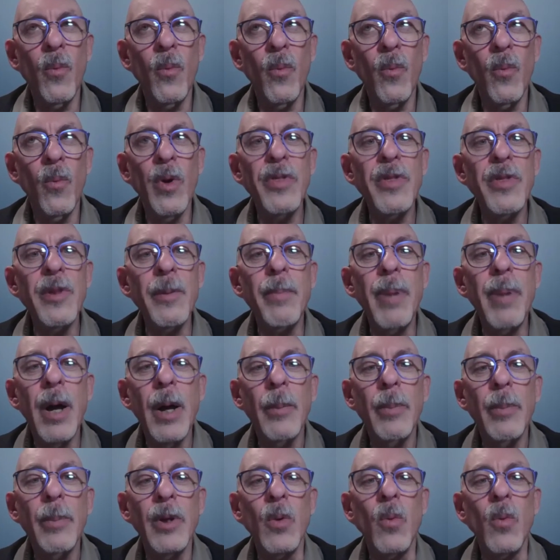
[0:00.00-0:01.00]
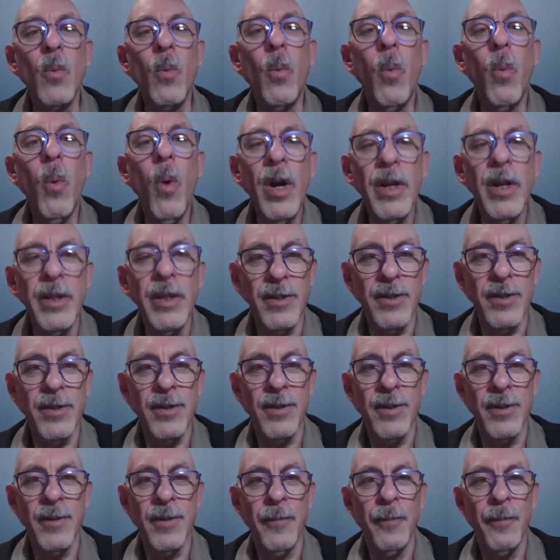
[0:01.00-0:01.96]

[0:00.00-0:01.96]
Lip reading: what the public wants?